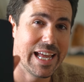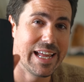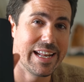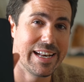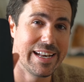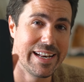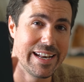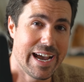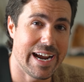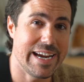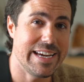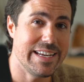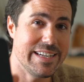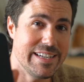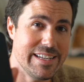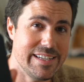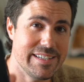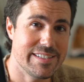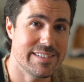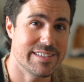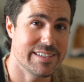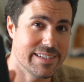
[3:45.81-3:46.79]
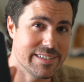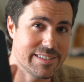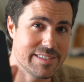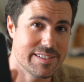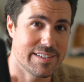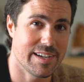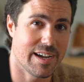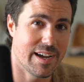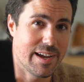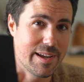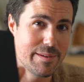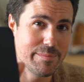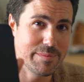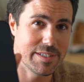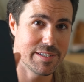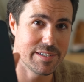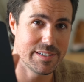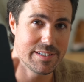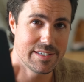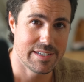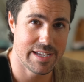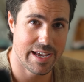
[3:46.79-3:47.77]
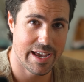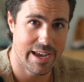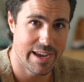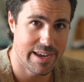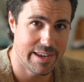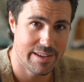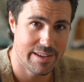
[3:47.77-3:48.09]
96 times a day.